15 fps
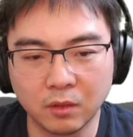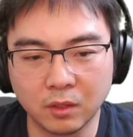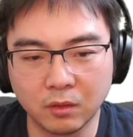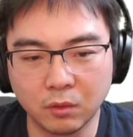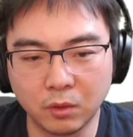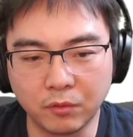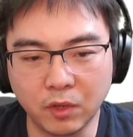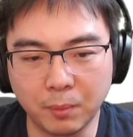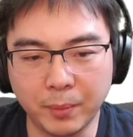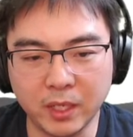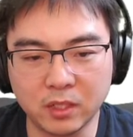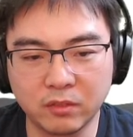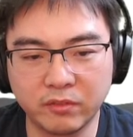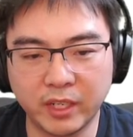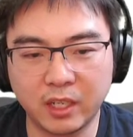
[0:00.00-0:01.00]
We've got a
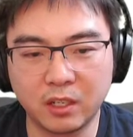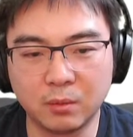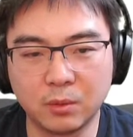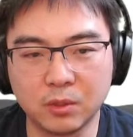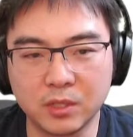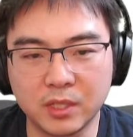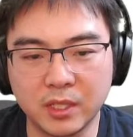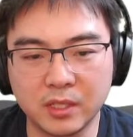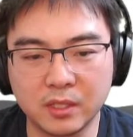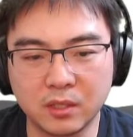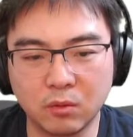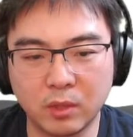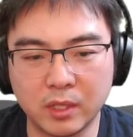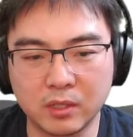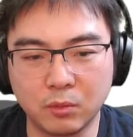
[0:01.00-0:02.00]
bunch of variables. These are
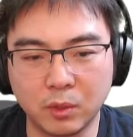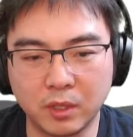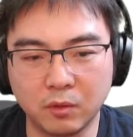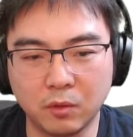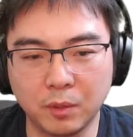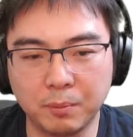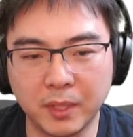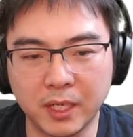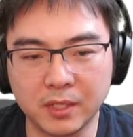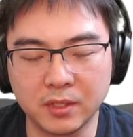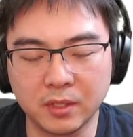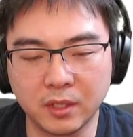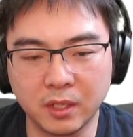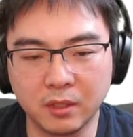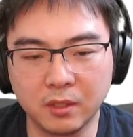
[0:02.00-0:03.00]
the ones we're
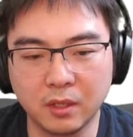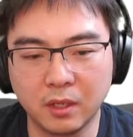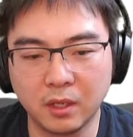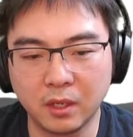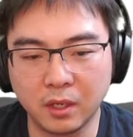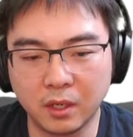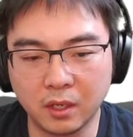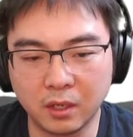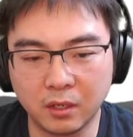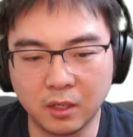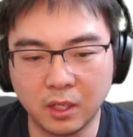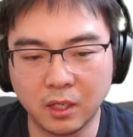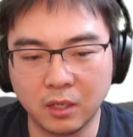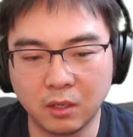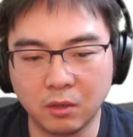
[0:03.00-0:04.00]
passing in.
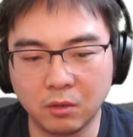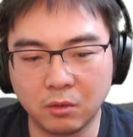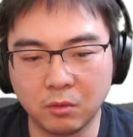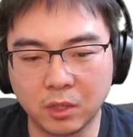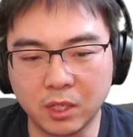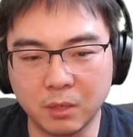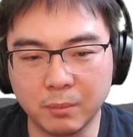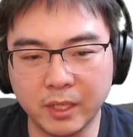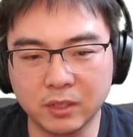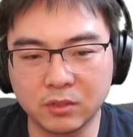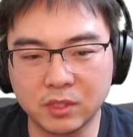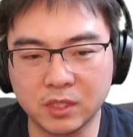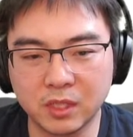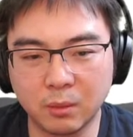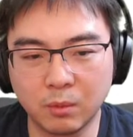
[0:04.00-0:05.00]
We'll come back to
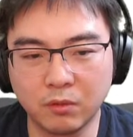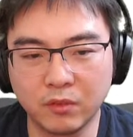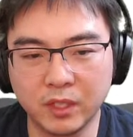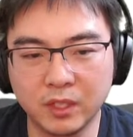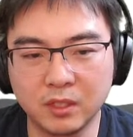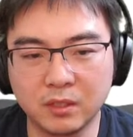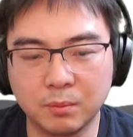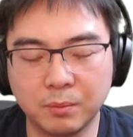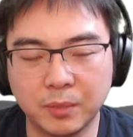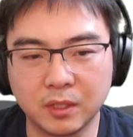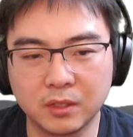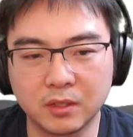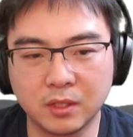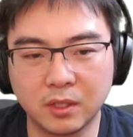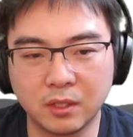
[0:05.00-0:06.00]
some of these,
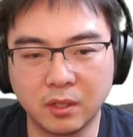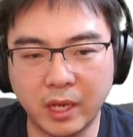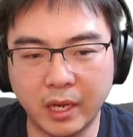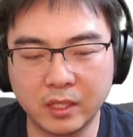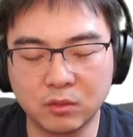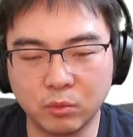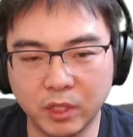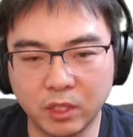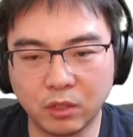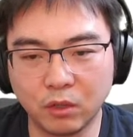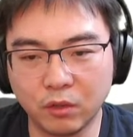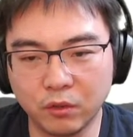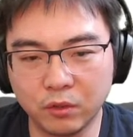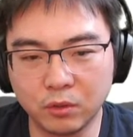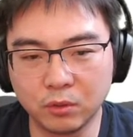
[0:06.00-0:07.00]
but as we
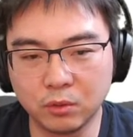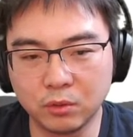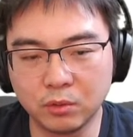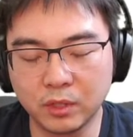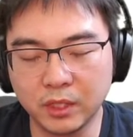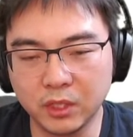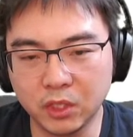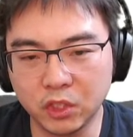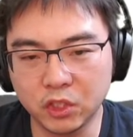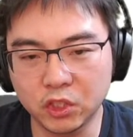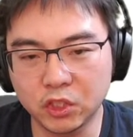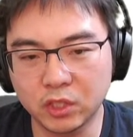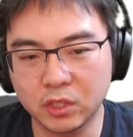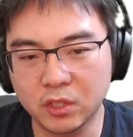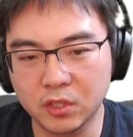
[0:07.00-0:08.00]
go through
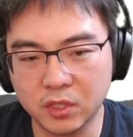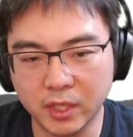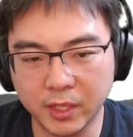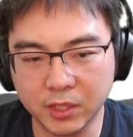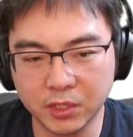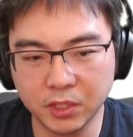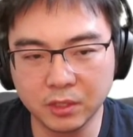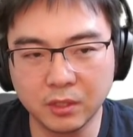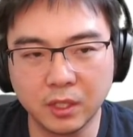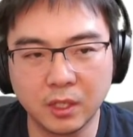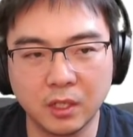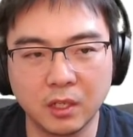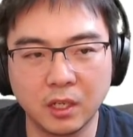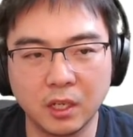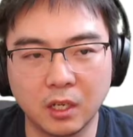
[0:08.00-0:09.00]
each section.
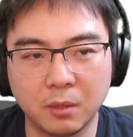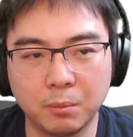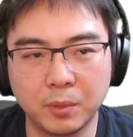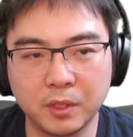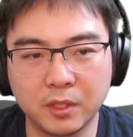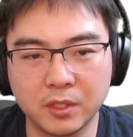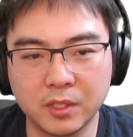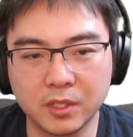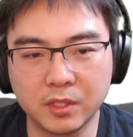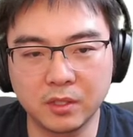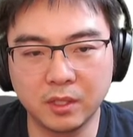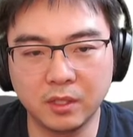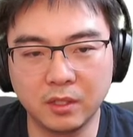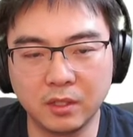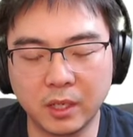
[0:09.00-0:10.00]
But this is
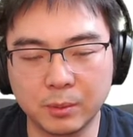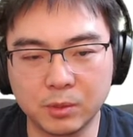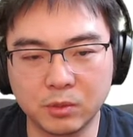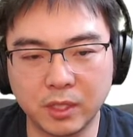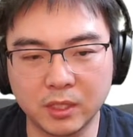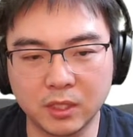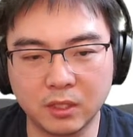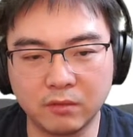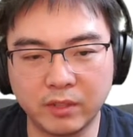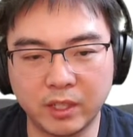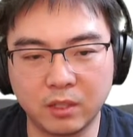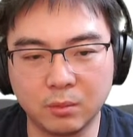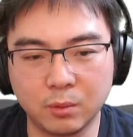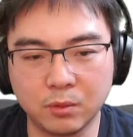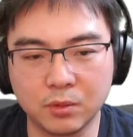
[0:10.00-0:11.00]
the abstracted
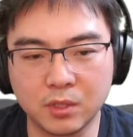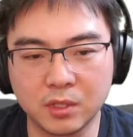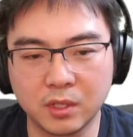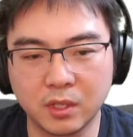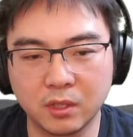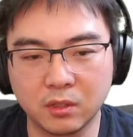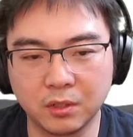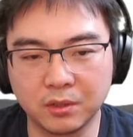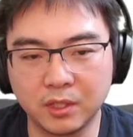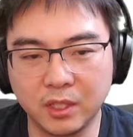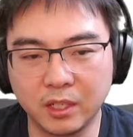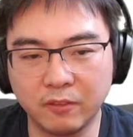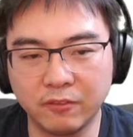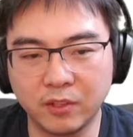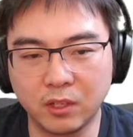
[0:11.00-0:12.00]

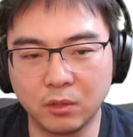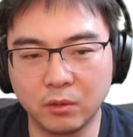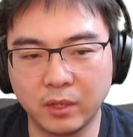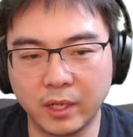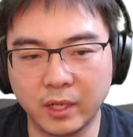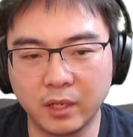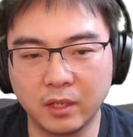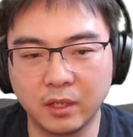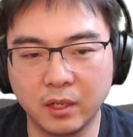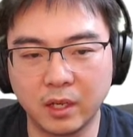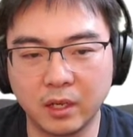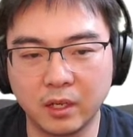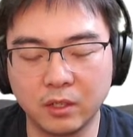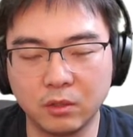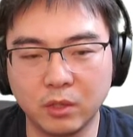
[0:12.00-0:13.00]
variables.tf file that
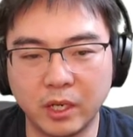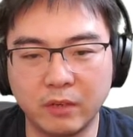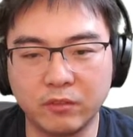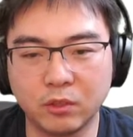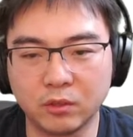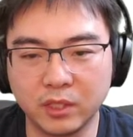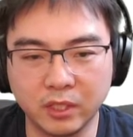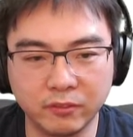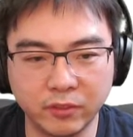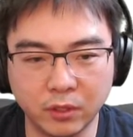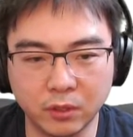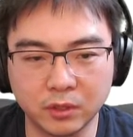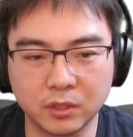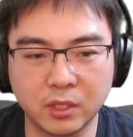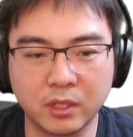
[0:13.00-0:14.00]
you have your
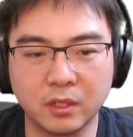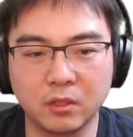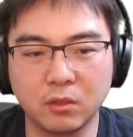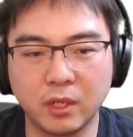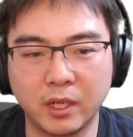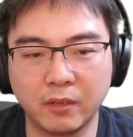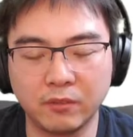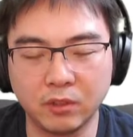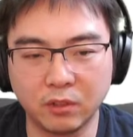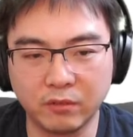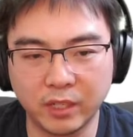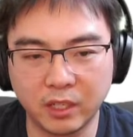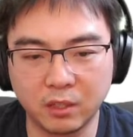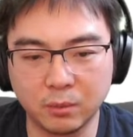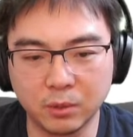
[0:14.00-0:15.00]
defaults, and then you have your
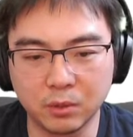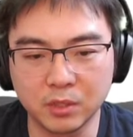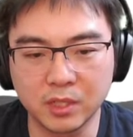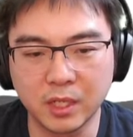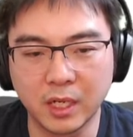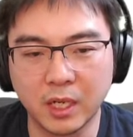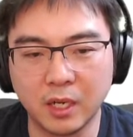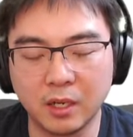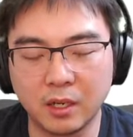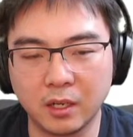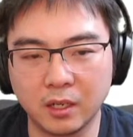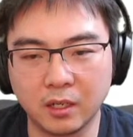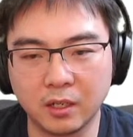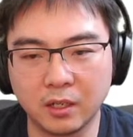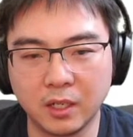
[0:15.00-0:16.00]
variables
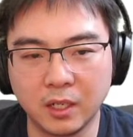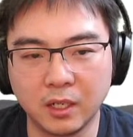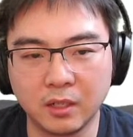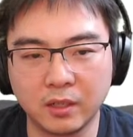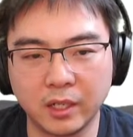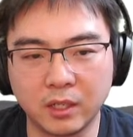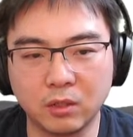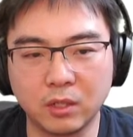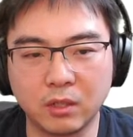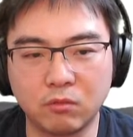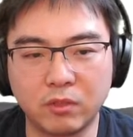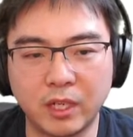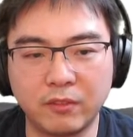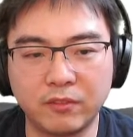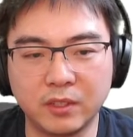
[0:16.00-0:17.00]
that you can
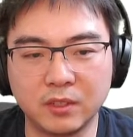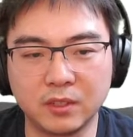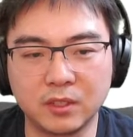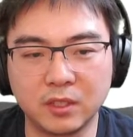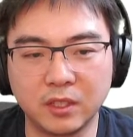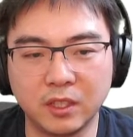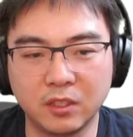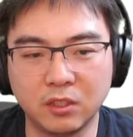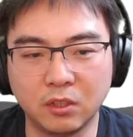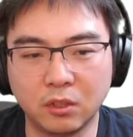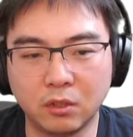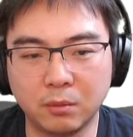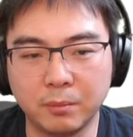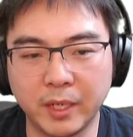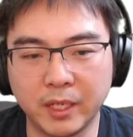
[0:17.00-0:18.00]
reference in
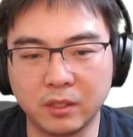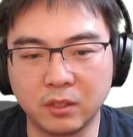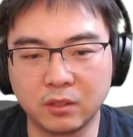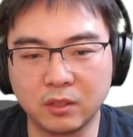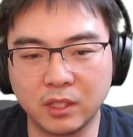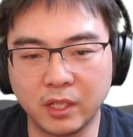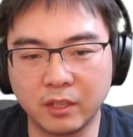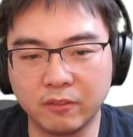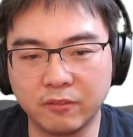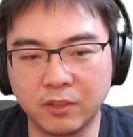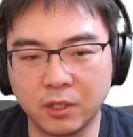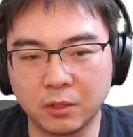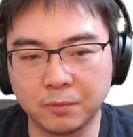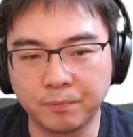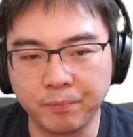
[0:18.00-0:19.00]
your main.tf
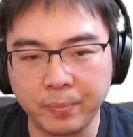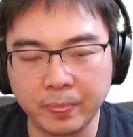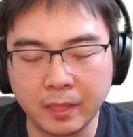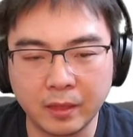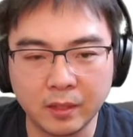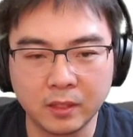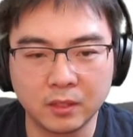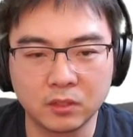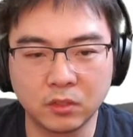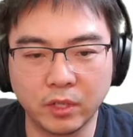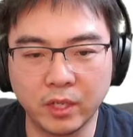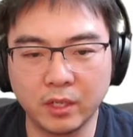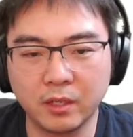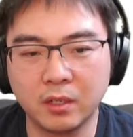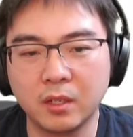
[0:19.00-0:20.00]
file. So
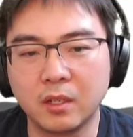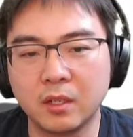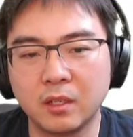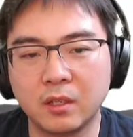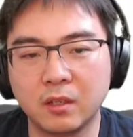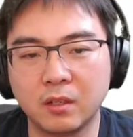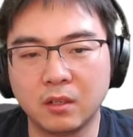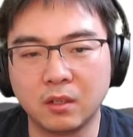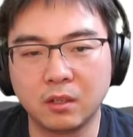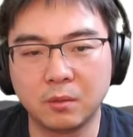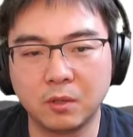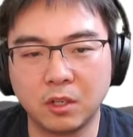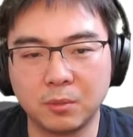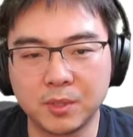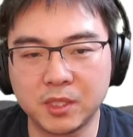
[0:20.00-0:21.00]
here,
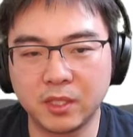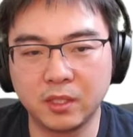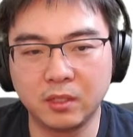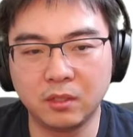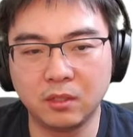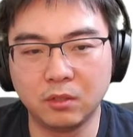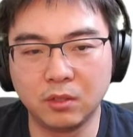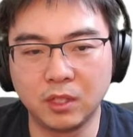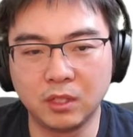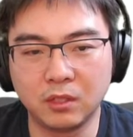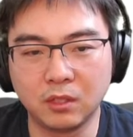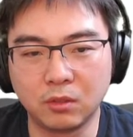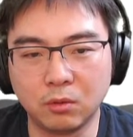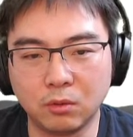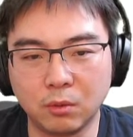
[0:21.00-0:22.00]
obviously, you need
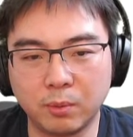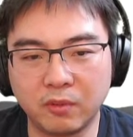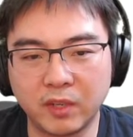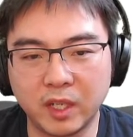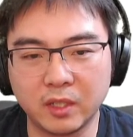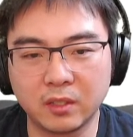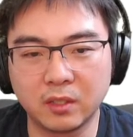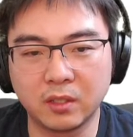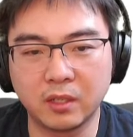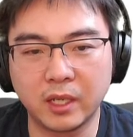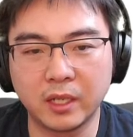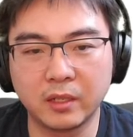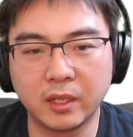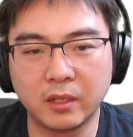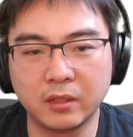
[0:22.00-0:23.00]
the Google provider,
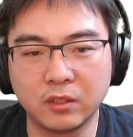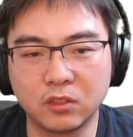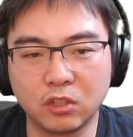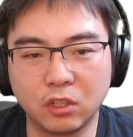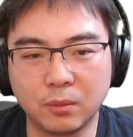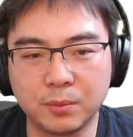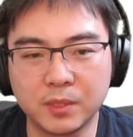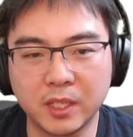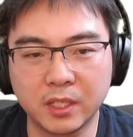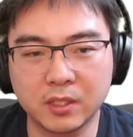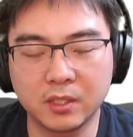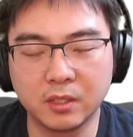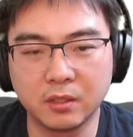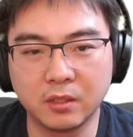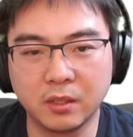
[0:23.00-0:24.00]
and then the top
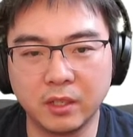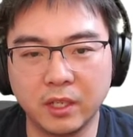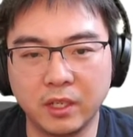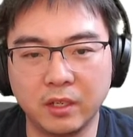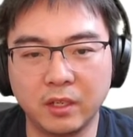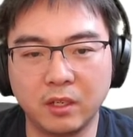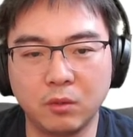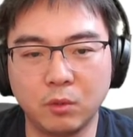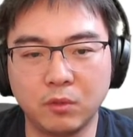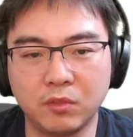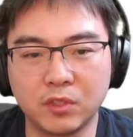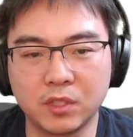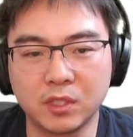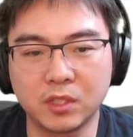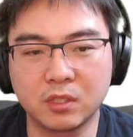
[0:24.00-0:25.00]
section here, we're
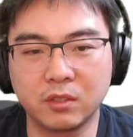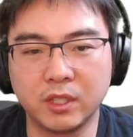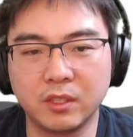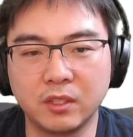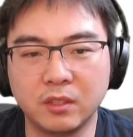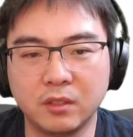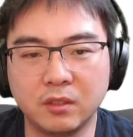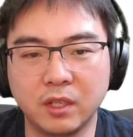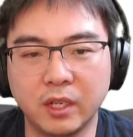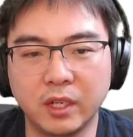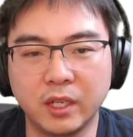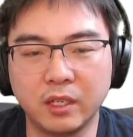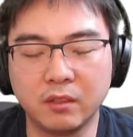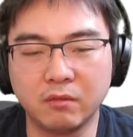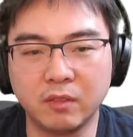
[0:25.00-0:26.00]
just creating
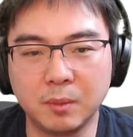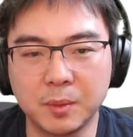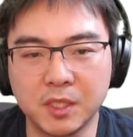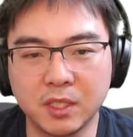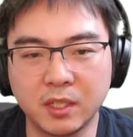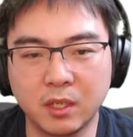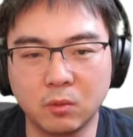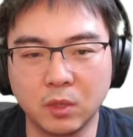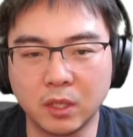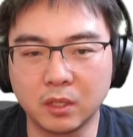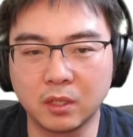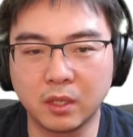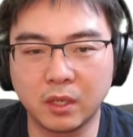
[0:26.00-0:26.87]
a VPC network.